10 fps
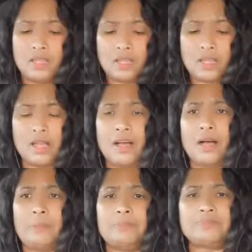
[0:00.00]

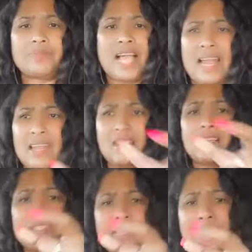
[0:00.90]
a little
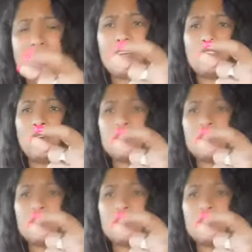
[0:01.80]
container sauce,